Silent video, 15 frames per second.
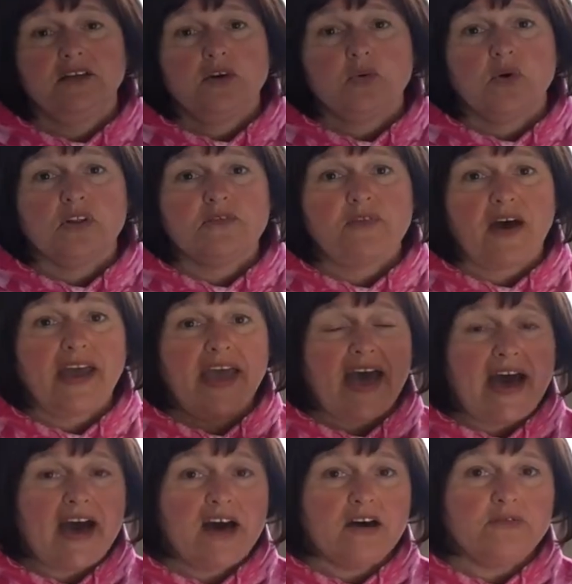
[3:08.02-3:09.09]
Well, if I
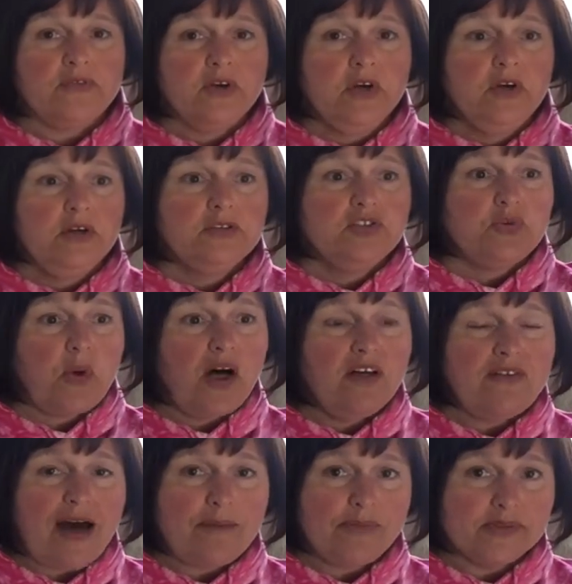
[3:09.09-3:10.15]
have 12
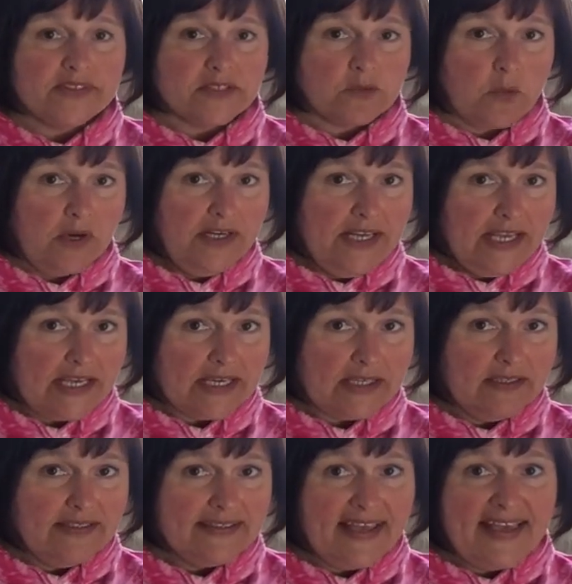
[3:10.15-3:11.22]
apples in one
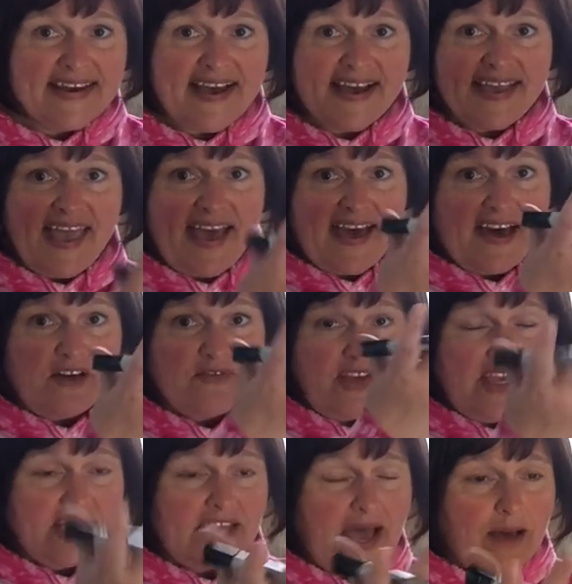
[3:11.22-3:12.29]
hand and I have
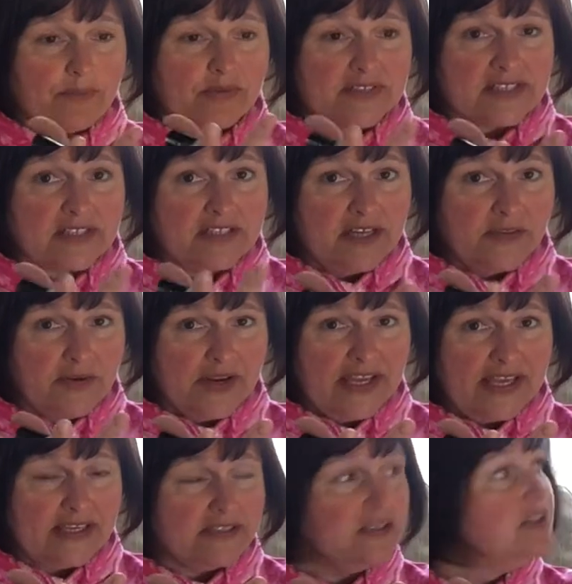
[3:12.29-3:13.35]
8 apples in another
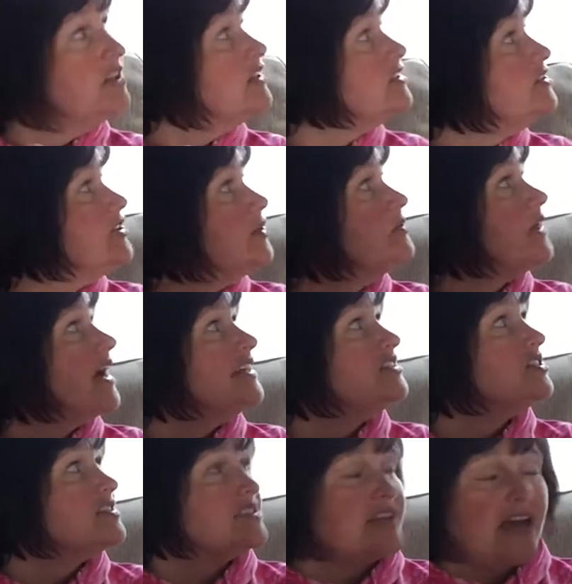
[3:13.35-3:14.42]
hand, don't I
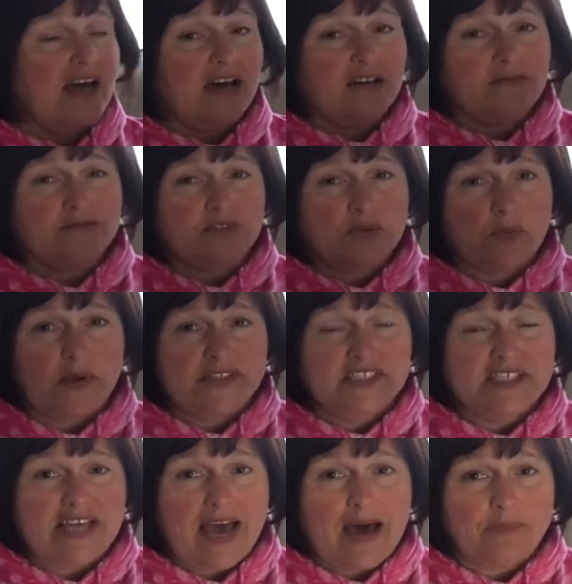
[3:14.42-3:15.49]
just have
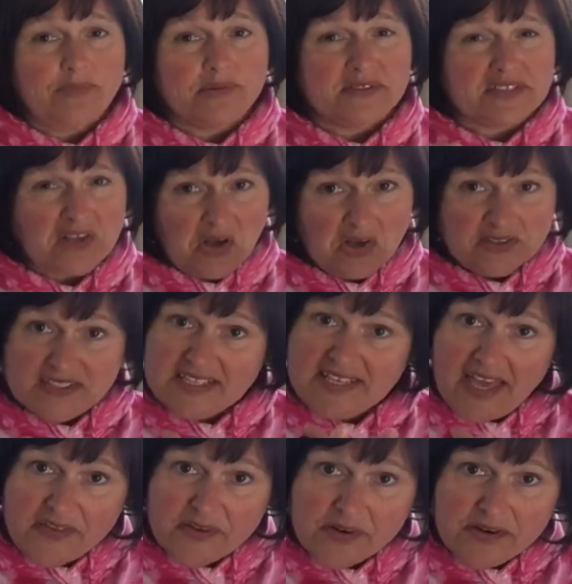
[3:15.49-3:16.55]
20 apples
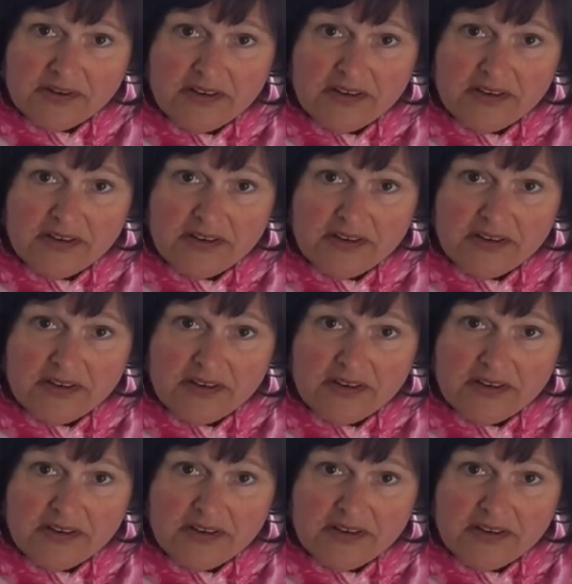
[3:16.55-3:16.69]
altogether?